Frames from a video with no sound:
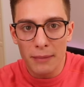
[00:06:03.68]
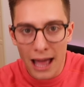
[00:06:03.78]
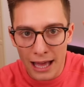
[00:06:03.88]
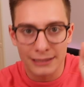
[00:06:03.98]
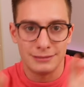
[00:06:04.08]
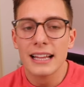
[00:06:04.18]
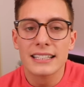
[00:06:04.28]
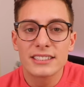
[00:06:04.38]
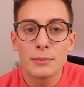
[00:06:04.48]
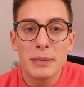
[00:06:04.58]
man.
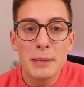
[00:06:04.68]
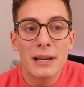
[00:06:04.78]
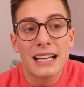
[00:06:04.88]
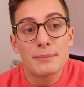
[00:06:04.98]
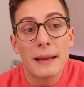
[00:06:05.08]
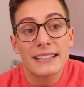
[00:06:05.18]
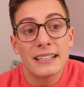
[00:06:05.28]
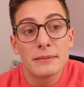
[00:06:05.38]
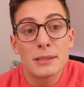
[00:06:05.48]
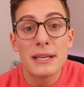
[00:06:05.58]
That some people expected
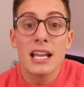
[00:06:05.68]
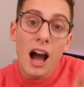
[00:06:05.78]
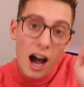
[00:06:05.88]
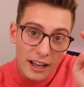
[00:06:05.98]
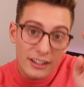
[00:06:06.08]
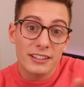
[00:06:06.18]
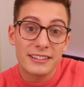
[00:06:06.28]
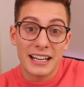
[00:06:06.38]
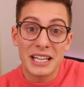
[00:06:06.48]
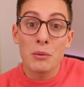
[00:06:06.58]
him to be hotter
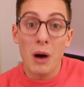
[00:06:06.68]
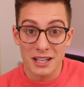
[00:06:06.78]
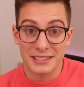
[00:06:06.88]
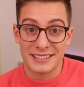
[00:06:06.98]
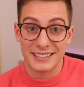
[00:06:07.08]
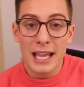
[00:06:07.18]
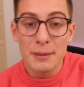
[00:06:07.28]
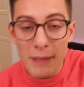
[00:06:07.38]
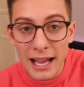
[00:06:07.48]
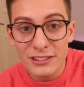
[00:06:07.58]
than he was.
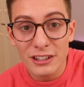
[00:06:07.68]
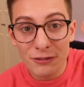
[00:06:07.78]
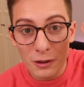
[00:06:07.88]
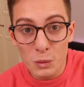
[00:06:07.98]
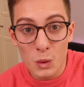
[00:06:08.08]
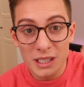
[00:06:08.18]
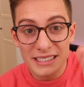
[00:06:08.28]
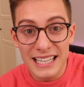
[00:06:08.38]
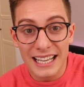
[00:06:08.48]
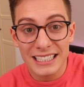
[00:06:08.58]
Imagine for 1
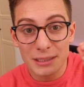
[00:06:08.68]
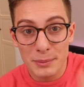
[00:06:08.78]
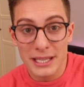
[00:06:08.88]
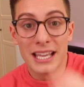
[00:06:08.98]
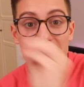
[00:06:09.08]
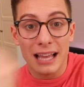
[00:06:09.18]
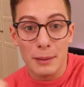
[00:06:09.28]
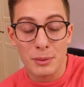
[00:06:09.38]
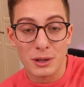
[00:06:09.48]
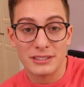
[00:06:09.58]
second being
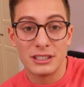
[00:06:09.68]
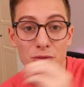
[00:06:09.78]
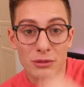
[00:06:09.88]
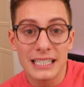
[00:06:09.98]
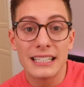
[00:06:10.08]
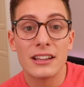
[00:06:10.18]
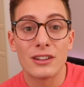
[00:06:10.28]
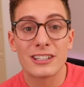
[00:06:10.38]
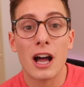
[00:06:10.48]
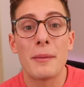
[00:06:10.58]
that person reading
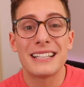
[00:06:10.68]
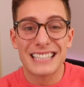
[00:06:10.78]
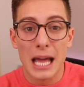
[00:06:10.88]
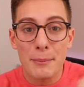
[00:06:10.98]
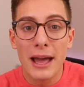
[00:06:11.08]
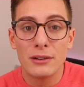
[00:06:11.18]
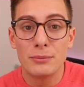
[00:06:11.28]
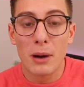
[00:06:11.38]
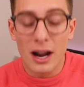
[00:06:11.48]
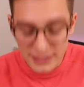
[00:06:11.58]
those comments
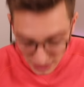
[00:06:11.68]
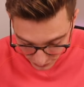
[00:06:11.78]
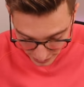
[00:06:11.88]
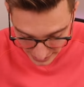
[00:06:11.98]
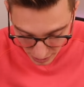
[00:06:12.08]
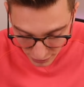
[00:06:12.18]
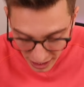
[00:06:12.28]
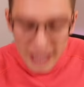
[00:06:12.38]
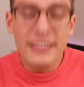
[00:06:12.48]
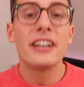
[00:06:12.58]
about parts of yourself
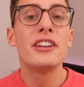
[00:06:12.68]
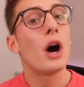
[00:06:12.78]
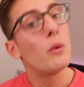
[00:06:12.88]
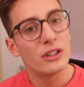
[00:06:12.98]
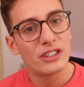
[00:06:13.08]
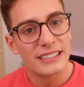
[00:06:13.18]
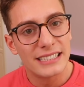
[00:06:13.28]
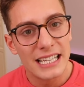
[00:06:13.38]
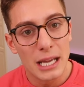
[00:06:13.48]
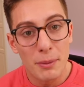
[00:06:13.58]
that no one should
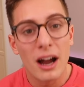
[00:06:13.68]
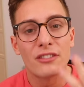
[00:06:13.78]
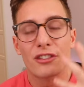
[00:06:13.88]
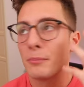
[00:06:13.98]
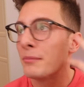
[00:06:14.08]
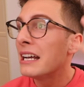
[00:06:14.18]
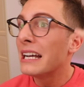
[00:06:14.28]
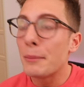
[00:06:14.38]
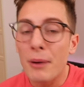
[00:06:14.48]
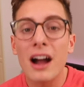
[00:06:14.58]
see apart from
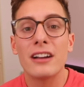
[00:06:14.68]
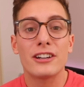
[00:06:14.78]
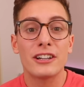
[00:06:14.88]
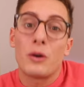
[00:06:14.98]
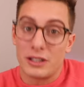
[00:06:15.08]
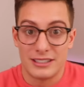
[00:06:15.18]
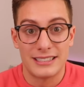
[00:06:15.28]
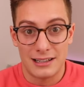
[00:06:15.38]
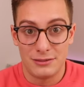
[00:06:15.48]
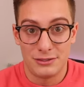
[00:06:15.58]
a partner or
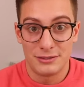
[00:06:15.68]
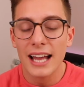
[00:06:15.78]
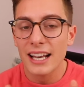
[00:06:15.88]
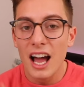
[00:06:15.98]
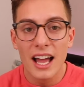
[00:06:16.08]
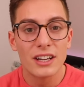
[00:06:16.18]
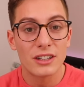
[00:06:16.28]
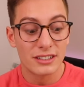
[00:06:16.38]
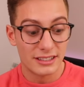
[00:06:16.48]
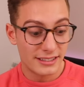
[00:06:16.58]
yourself. And I
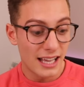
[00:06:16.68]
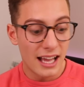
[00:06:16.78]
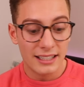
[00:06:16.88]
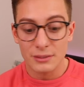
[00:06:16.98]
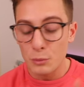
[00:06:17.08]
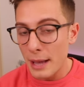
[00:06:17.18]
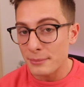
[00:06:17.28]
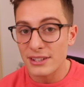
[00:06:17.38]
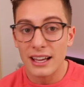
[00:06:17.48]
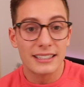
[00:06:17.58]
understand
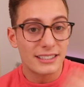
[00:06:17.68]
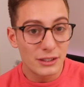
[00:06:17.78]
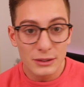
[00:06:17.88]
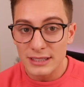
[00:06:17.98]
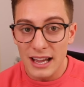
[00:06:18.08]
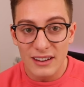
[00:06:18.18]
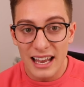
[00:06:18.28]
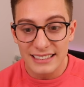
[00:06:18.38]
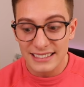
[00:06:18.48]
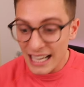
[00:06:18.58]
websites, news
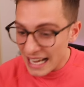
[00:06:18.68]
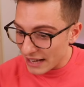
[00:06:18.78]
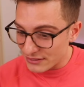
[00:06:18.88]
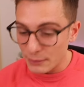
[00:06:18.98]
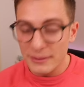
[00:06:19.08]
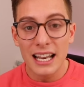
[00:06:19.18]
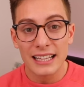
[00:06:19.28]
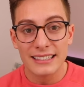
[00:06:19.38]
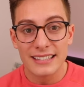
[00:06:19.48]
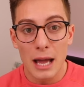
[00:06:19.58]
outlets, if something
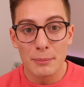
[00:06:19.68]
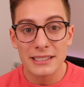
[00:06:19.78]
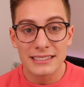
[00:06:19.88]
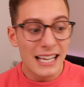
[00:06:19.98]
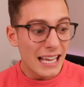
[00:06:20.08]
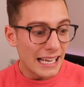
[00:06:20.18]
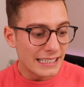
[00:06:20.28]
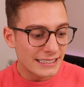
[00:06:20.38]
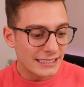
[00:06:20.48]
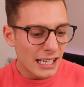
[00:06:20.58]
like this happens,
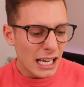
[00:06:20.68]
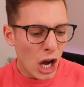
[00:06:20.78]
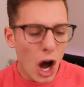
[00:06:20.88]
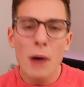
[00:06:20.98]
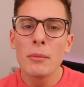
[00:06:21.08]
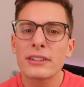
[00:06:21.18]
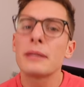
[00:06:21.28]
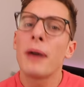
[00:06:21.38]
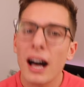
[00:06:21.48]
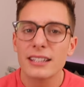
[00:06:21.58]
it's almost
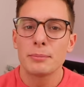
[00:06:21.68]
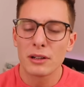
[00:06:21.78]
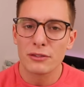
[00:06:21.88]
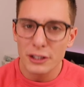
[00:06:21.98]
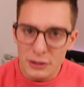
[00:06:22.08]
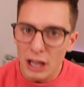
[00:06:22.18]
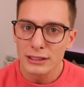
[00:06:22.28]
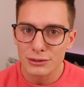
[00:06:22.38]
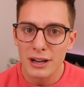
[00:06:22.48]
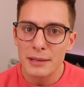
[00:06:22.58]
impossible for you
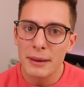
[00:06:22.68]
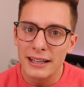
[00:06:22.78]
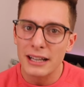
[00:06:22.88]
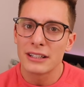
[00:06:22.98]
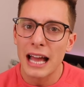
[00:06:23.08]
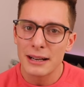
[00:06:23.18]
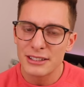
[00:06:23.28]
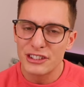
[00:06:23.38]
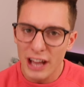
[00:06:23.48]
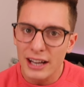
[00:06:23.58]
not to write about it
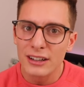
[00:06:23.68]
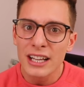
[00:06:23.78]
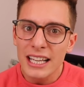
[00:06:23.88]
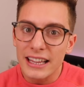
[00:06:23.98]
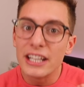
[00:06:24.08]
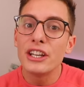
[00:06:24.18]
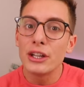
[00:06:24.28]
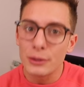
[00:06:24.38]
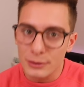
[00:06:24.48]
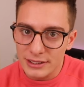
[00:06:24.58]
and share the
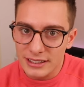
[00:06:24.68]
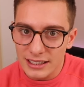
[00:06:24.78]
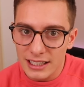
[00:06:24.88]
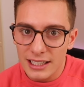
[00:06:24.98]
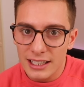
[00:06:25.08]
news.